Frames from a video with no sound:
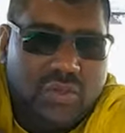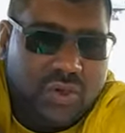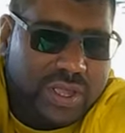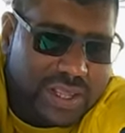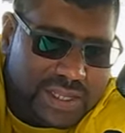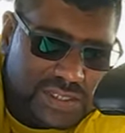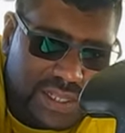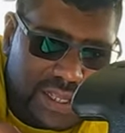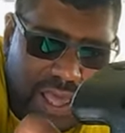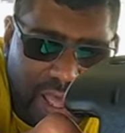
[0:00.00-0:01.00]
You can
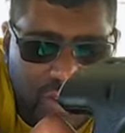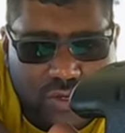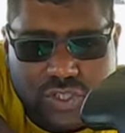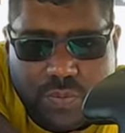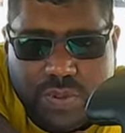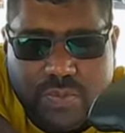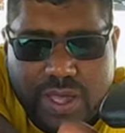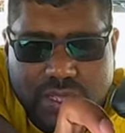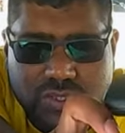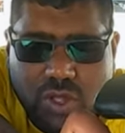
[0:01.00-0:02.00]
easily hang your shopping
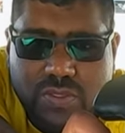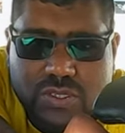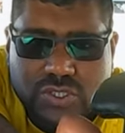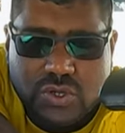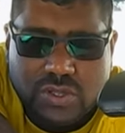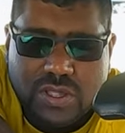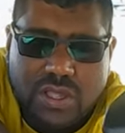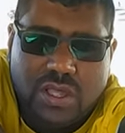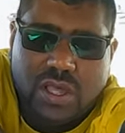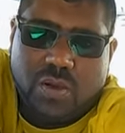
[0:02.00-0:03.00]
bags on this hook.
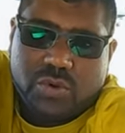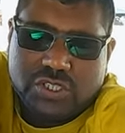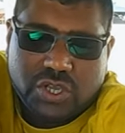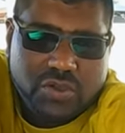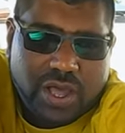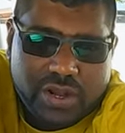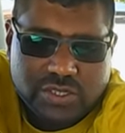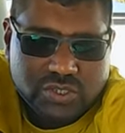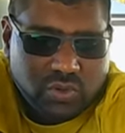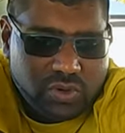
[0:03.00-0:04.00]
I'm gonna show you how to
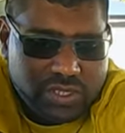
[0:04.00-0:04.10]
install